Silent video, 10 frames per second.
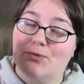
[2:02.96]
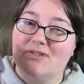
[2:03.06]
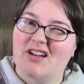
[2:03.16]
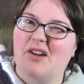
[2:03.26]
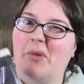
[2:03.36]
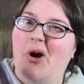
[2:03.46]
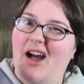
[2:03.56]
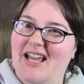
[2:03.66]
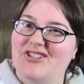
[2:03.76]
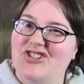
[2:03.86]
We'll talk about
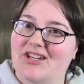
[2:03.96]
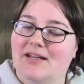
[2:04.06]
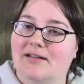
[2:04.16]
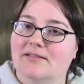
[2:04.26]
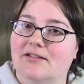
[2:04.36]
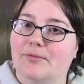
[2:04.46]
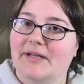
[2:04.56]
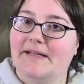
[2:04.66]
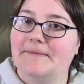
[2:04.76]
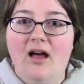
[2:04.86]
hygiene in a little
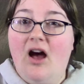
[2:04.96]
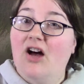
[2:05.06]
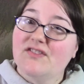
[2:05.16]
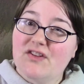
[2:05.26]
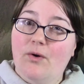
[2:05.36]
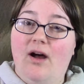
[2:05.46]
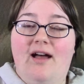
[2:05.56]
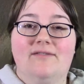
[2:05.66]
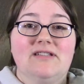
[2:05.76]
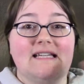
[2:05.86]
bit. Also, I'll
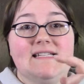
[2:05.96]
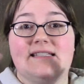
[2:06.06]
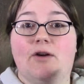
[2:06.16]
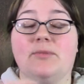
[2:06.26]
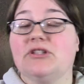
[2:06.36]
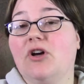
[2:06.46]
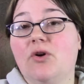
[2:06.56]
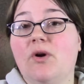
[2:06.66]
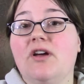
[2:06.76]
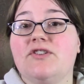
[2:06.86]
have links down
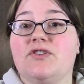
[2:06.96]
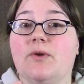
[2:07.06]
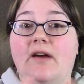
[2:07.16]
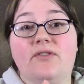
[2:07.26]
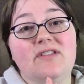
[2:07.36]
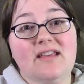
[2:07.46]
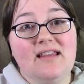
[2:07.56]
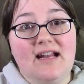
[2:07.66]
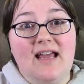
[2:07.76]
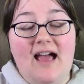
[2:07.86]
below to everything
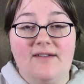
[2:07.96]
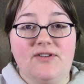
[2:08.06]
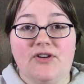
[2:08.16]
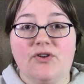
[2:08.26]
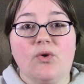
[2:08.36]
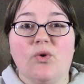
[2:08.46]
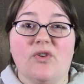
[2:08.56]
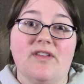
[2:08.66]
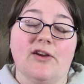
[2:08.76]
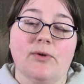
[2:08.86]
that I have here or
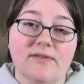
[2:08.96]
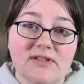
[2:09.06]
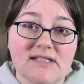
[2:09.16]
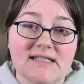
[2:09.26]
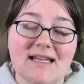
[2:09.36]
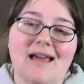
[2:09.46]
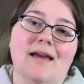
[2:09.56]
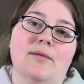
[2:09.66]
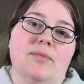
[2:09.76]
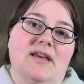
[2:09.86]
the equivalent,
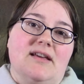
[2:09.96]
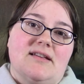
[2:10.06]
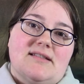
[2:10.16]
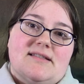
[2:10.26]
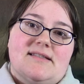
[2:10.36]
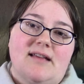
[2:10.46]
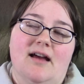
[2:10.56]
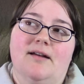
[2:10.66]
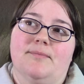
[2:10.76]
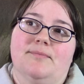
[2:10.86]
because
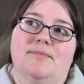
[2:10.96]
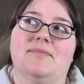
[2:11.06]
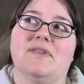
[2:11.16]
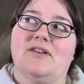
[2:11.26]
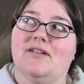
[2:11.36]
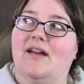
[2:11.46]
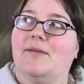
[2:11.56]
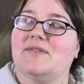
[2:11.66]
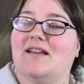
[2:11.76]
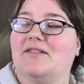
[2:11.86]
they're
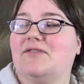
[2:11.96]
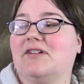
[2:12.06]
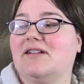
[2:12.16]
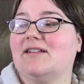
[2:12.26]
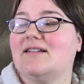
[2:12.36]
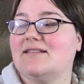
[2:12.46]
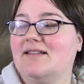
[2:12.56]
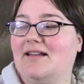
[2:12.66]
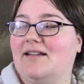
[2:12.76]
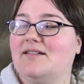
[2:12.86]
Amazon affiliate links
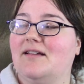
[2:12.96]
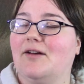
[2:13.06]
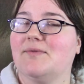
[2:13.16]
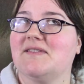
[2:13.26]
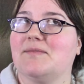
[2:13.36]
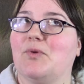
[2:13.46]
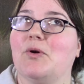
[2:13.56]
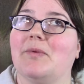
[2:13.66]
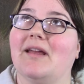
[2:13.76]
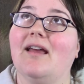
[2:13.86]
and it helps
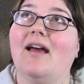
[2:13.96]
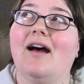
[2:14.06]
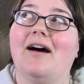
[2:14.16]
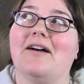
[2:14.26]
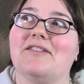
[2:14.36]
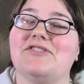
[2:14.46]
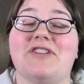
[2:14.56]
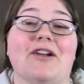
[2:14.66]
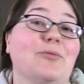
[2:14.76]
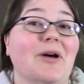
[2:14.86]
support me on this
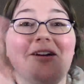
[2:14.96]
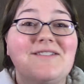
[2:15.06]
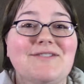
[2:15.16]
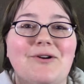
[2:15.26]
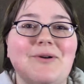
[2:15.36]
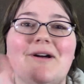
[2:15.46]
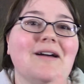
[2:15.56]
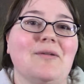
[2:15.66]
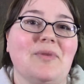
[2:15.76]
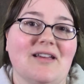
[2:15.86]
channel, but also
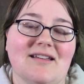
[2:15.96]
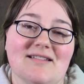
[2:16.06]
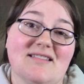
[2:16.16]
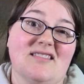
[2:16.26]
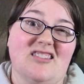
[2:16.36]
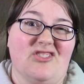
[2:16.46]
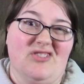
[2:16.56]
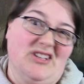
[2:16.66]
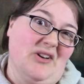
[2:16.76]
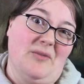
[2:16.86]
because they're
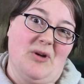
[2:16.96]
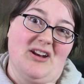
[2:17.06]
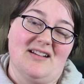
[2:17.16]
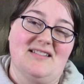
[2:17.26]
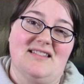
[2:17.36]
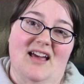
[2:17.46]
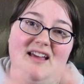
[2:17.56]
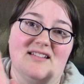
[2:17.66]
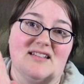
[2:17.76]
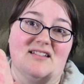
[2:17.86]
really great products
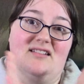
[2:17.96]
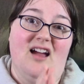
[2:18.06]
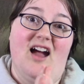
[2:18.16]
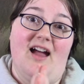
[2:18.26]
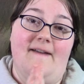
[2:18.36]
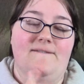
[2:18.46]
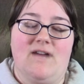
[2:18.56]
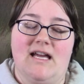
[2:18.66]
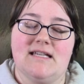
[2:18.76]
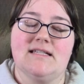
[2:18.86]
that I
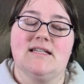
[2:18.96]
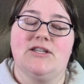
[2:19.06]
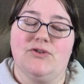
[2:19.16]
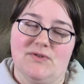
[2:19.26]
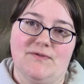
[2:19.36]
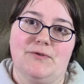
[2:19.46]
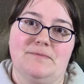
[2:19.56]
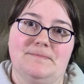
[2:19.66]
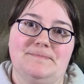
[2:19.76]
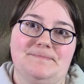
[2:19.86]
find useful.
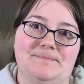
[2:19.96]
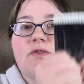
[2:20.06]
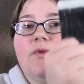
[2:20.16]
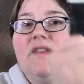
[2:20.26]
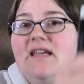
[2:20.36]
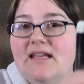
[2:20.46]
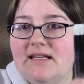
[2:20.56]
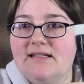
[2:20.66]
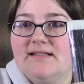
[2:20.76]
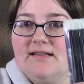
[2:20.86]
So
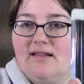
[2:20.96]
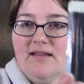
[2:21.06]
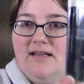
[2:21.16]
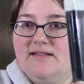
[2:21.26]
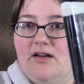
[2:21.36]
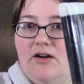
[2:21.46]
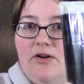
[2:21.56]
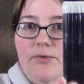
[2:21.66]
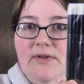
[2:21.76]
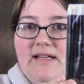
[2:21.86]
these are
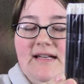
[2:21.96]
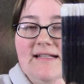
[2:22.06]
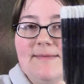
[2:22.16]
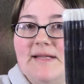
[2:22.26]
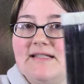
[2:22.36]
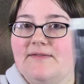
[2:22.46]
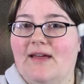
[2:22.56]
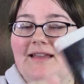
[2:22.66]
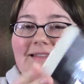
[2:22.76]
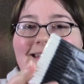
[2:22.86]
really inexpensive,
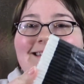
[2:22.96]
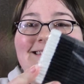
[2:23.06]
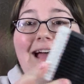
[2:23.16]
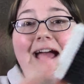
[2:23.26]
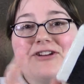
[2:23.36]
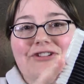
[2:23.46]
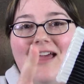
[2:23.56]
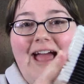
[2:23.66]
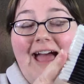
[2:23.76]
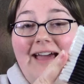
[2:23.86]
and these actually I
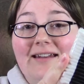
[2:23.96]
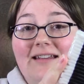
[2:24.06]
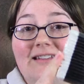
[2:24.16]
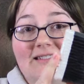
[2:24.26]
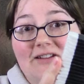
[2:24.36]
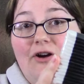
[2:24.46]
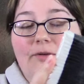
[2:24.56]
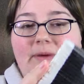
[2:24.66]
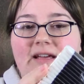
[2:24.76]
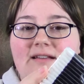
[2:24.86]
had in stock
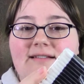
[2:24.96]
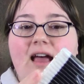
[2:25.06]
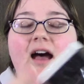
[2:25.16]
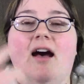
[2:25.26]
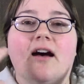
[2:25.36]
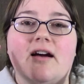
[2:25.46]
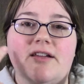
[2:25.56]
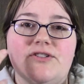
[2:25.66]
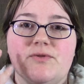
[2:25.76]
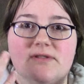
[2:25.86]
because I
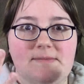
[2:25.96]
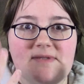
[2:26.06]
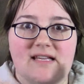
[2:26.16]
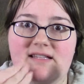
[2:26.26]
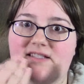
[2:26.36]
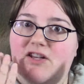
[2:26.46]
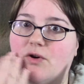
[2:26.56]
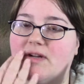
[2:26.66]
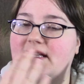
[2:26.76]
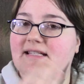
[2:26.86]
do lip scents. So
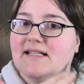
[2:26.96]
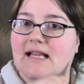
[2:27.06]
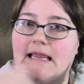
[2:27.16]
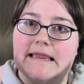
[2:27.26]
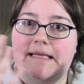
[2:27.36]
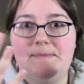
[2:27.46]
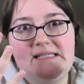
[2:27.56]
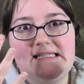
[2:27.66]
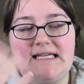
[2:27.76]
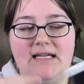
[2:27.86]
it's
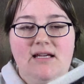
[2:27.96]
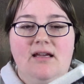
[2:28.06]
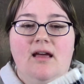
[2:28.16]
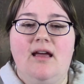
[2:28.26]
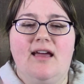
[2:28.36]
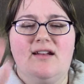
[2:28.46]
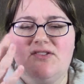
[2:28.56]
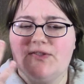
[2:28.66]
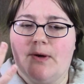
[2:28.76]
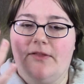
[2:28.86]
lipstick and
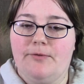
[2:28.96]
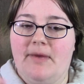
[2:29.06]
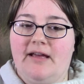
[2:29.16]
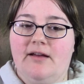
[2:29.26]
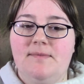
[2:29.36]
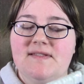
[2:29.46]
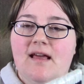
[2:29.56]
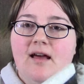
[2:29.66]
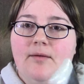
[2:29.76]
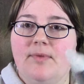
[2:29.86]
also other makeups,
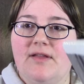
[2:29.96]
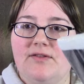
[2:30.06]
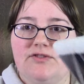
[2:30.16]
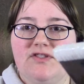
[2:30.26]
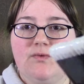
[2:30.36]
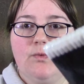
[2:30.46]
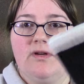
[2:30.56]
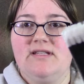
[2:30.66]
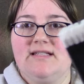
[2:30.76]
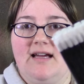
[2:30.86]
but they're just
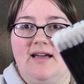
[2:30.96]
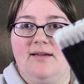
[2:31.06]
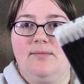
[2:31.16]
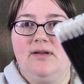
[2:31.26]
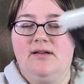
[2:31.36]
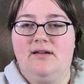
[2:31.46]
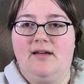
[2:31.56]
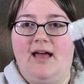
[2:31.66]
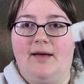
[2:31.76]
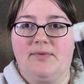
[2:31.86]
one-time
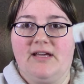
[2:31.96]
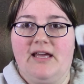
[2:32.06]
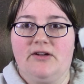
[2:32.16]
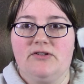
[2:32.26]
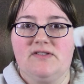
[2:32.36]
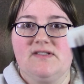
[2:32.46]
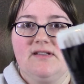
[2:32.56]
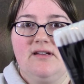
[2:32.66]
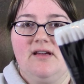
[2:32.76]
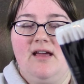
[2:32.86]
applicators.
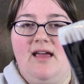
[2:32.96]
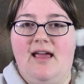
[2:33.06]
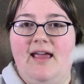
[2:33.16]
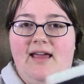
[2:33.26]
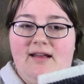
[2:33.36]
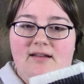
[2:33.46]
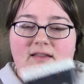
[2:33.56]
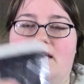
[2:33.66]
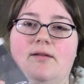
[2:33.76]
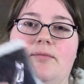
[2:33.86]
And they
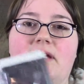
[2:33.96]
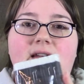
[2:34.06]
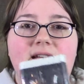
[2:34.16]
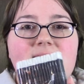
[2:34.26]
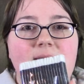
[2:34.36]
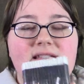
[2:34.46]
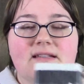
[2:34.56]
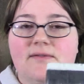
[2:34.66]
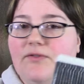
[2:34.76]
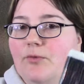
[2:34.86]
come
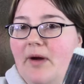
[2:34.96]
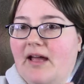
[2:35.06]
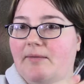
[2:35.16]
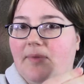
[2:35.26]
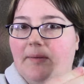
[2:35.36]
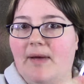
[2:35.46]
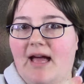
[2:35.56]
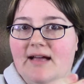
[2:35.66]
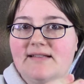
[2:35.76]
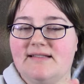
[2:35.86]
inexpensive if you buy big packs.